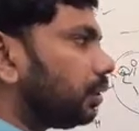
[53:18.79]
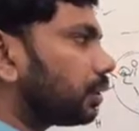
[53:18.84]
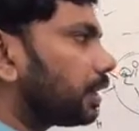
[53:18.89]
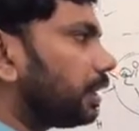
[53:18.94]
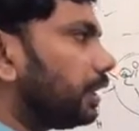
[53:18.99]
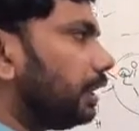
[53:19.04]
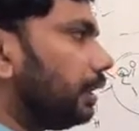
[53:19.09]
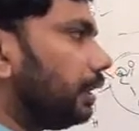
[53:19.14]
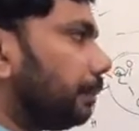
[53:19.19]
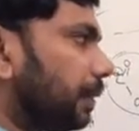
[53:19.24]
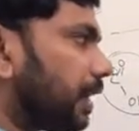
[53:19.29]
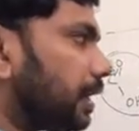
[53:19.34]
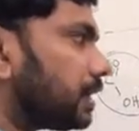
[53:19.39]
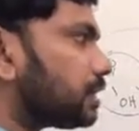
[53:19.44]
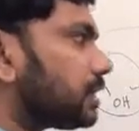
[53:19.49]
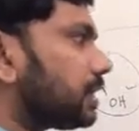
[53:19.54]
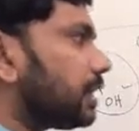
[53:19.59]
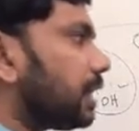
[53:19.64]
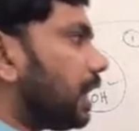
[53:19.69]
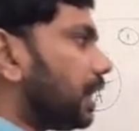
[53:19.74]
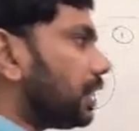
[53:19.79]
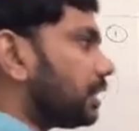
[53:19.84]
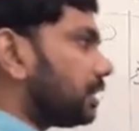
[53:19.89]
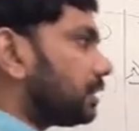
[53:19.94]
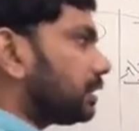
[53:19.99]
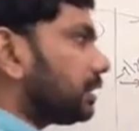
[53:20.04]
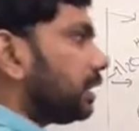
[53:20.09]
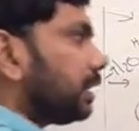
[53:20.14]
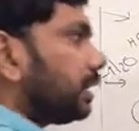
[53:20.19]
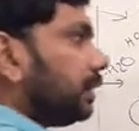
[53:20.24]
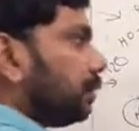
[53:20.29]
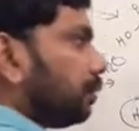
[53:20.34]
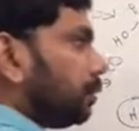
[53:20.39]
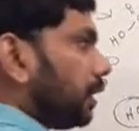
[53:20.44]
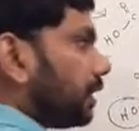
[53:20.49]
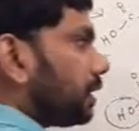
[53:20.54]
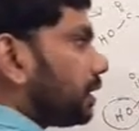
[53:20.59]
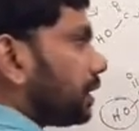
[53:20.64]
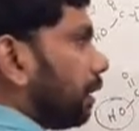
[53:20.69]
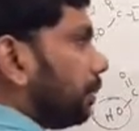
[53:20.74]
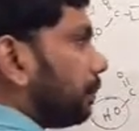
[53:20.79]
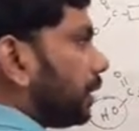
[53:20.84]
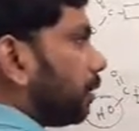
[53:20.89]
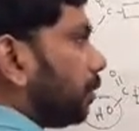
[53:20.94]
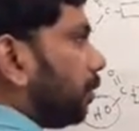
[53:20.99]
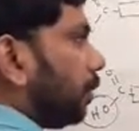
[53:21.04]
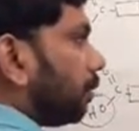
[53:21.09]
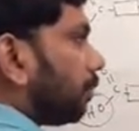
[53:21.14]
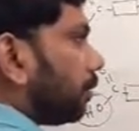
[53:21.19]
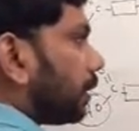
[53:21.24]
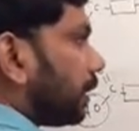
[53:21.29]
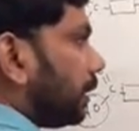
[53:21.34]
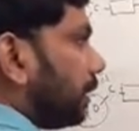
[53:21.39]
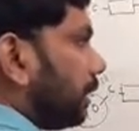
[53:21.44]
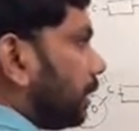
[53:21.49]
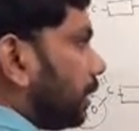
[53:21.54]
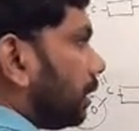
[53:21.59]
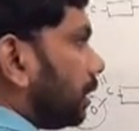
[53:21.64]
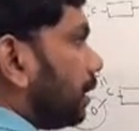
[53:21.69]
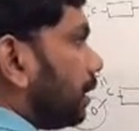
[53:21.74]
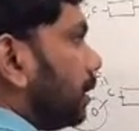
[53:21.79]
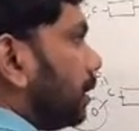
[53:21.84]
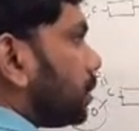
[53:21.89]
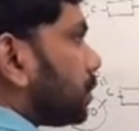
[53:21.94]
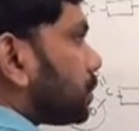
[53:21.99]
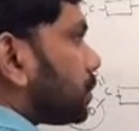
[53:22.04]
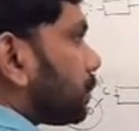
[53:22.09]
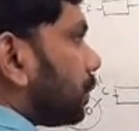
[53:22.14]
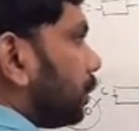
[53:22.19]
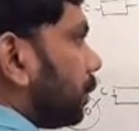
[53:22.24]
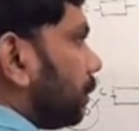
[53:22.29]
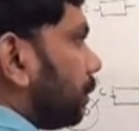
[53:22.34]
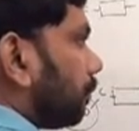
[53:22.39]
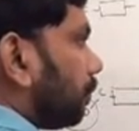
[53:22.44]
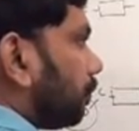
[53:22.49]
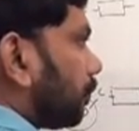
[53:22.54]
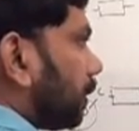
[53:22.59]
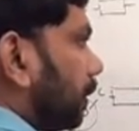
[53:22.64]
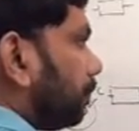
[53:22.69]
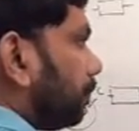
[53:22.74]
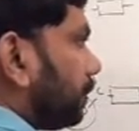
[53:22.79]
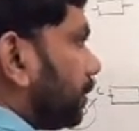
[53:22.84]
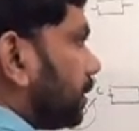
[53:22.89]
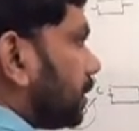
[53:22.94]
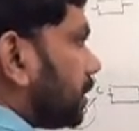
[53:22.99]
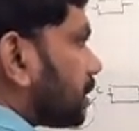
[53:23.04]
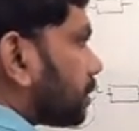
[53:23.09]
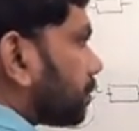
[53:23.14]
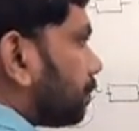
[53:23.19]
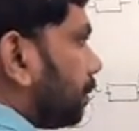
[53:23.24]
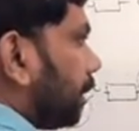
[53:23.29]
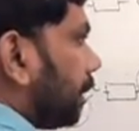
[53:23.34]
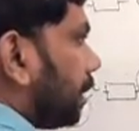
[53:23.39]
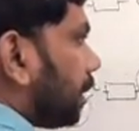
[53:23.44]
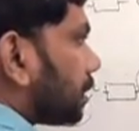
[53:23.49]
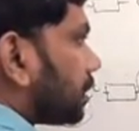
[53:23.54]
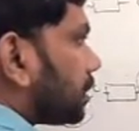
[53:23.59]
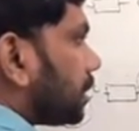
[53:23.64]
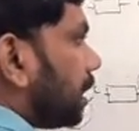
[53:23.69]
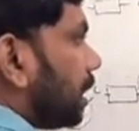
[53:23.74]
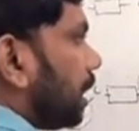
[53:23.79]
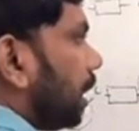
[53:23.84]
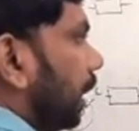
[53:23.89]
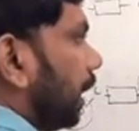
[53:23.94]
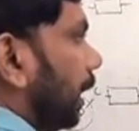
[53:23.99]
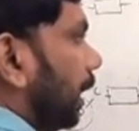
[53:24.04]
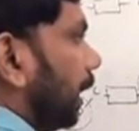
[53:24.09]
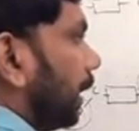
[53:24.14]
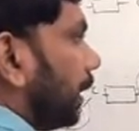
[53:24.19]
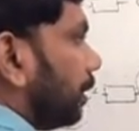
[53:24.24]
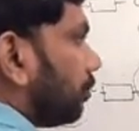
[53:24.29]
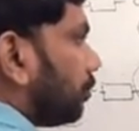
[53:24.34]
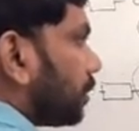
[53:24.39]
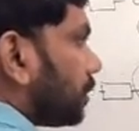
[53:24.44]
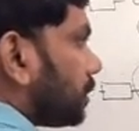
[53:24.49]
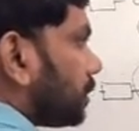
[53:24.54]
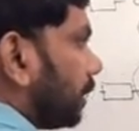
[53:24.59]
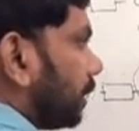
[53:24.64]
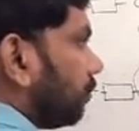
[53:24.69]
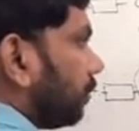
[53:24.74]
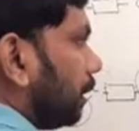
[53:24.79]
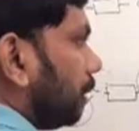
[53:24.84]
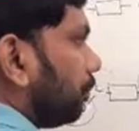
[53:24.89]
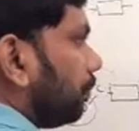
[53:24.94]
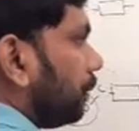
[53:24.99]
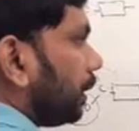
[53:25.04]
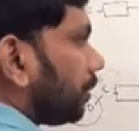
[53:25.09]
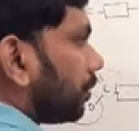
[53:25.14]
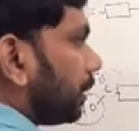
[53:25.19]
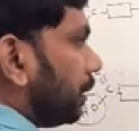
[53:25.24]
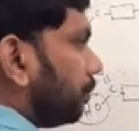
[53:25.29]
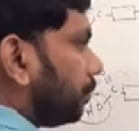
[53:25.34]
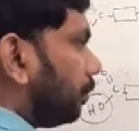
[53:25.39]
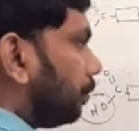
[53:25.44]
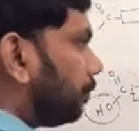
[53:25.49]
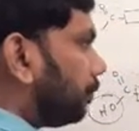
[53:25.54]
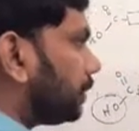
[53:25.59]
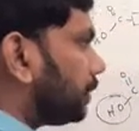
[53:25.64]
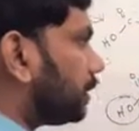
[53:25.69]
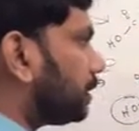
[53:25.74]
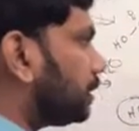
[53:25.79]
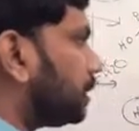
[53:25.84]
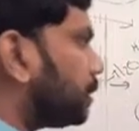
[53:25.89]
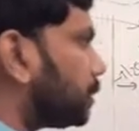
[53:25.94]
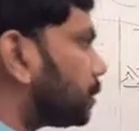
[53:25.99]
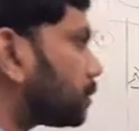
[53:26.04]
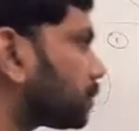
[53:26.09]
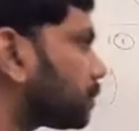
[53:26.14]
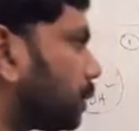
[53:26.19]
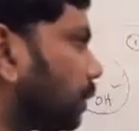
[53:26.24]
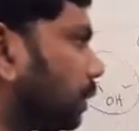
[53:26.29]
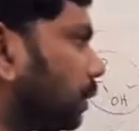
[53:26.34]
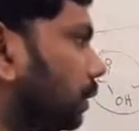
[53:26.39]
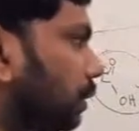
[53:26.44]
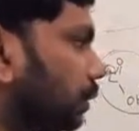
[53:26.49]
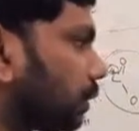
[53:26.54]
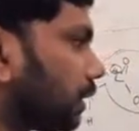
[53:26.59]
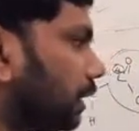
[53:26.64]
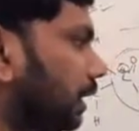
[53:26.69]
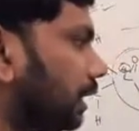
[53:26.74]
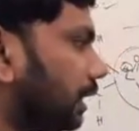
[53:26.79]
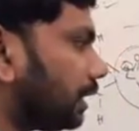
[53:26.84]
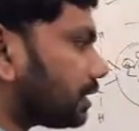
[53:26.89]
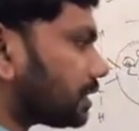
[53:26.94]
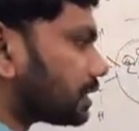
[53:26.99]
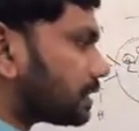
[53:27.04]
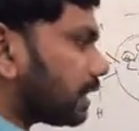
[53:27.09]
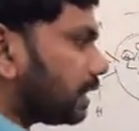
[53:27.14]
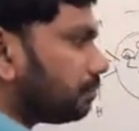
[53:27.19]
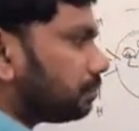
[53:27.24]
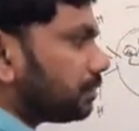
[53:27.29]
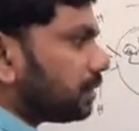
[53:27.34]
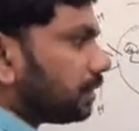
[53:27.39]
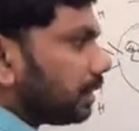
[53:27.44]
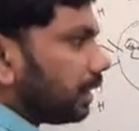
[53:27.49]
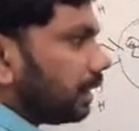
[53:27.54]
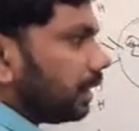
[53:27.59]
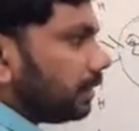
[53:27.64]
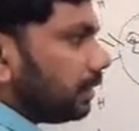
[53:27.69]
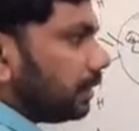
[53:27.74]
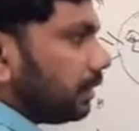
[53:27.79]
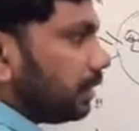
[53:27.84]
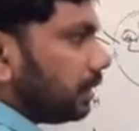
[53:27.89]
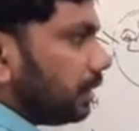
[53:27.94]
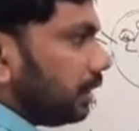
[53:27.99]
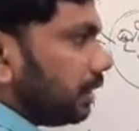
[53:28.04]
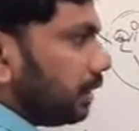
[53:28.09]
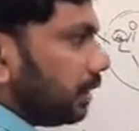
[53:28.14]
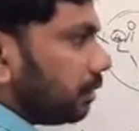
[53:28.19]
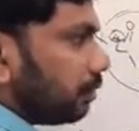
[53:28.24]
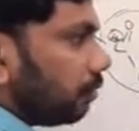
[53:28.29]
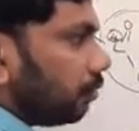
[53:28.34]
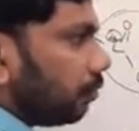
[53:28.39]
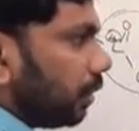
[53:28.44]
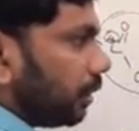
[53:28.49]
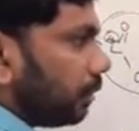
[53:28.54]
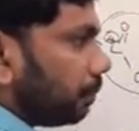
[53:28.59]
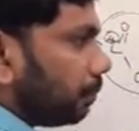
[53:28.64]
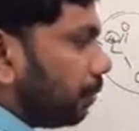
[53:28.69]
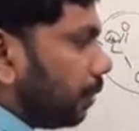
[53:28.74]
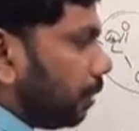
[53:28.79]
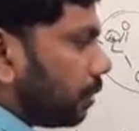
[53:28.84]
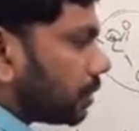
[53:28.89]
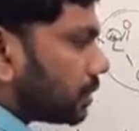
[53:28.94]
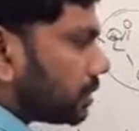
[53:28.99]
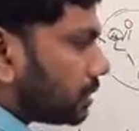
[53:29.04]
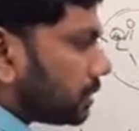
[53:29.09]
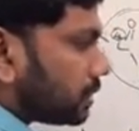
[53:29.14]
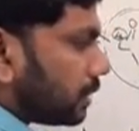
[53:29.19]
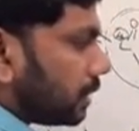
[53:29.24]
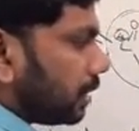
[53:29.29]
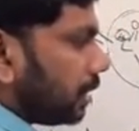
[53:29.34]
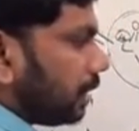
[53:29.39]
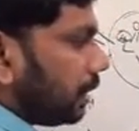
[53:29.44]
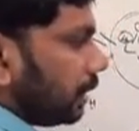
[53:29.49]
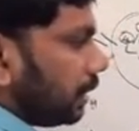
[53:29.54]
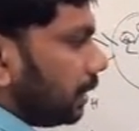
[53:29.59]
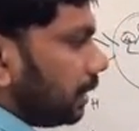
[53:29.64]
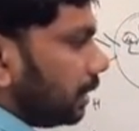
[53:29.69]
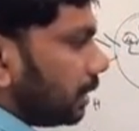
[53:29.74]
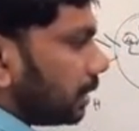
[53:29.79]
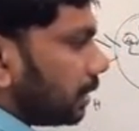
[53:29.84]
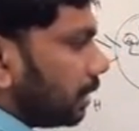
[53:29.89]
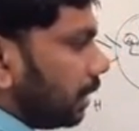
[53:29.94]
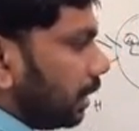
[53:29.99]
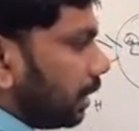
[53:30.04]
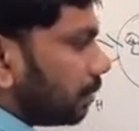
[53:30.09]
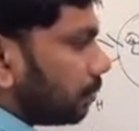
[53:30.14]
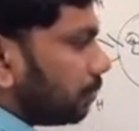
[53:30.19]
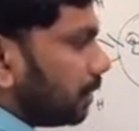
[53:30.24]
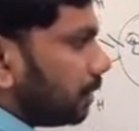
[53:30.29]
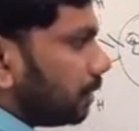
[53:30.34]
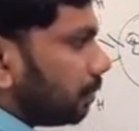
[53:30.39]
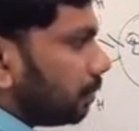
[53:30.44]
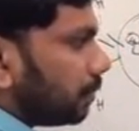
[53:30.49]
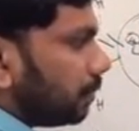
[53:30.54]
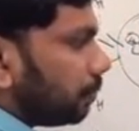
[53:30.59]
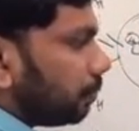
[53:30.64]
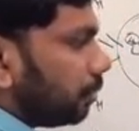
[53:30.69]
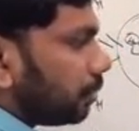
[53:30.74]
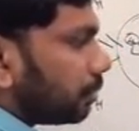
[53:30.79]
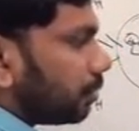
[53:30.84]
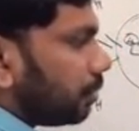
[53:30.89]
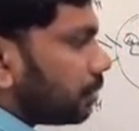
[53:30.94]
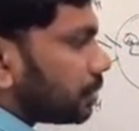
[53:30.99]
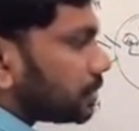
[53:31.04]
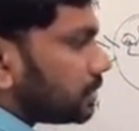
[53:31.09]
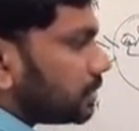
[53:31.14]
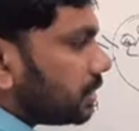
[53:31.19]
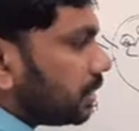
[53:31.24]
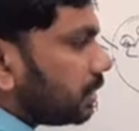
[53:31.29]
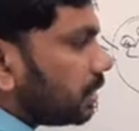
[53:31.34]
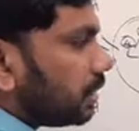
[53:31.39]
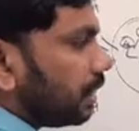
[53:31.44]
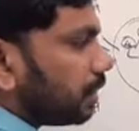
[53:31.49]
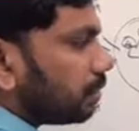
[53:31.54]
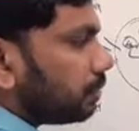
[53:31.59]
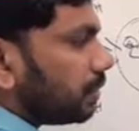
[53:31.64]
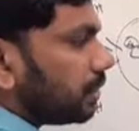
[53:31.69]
Okay, imagine another unit coming over here. So from this part hydrogen will be removed. So look here, same thing I did here, one box here, carbon double bond oxygen.